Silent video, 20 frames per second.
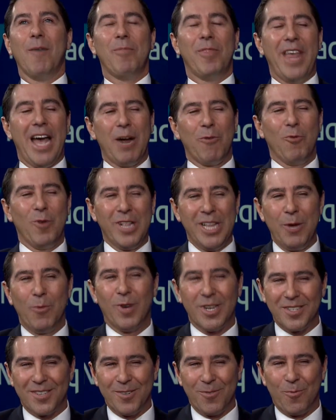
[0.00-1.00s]
That really
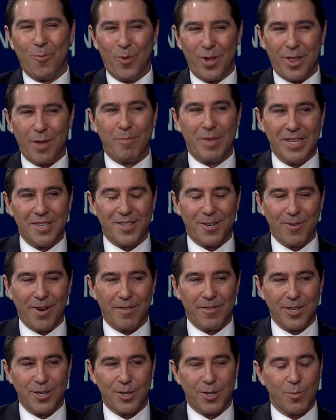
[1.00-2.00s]
wasn't what the PC
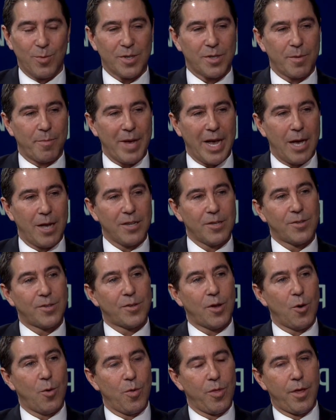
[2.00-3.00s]
revolution was about.
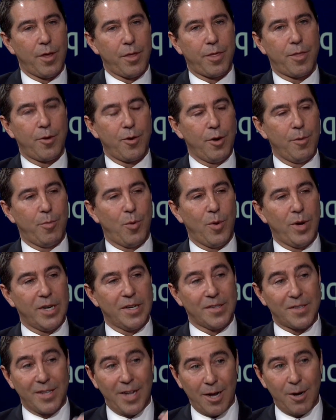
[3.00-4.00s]
So the third point
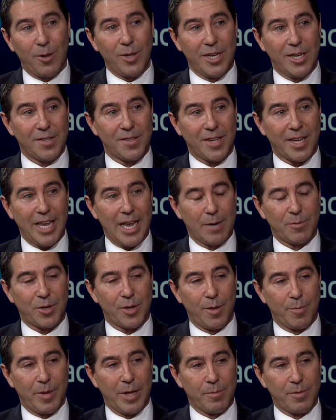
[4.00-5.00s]
is, not only does it capture
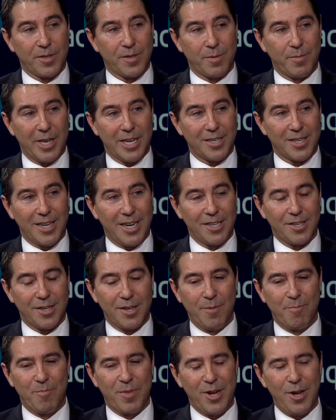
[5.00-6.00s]
the public's
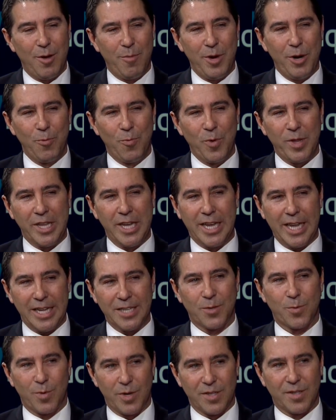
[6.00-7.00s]
imagination, but nobody really
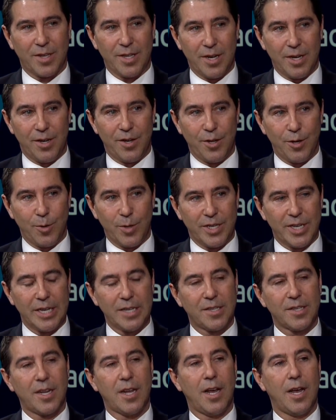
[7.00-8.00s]
gets what it's going to do. It
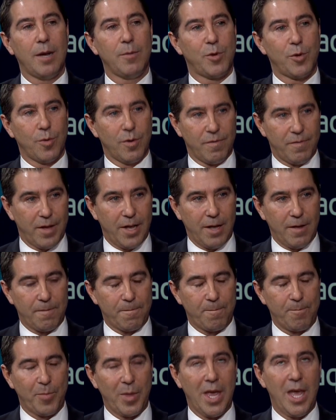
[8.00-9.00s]
takes time to evolve.
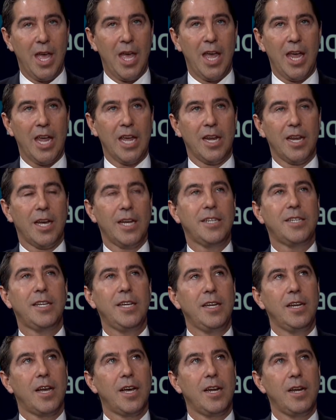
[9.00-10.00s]
In
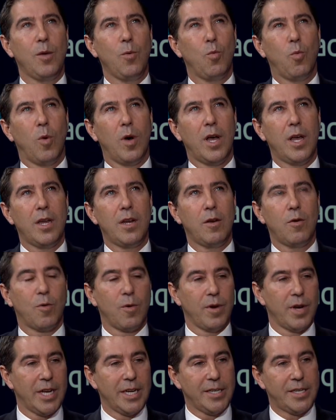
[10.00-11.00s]
1991
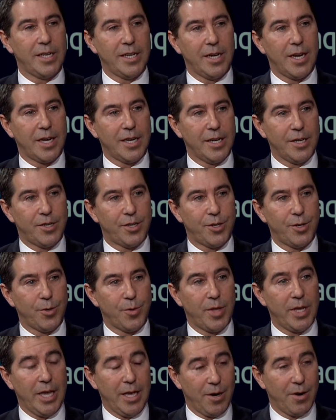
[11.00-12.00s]
or
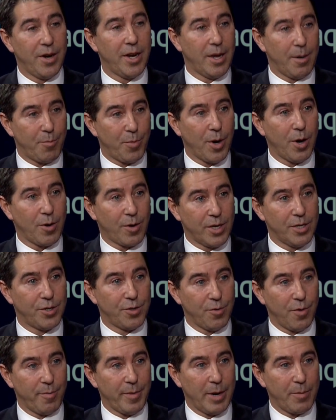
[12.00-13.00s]
1992, the internet broke, as
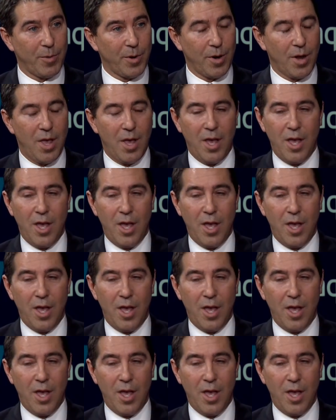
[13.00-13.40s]
you remember.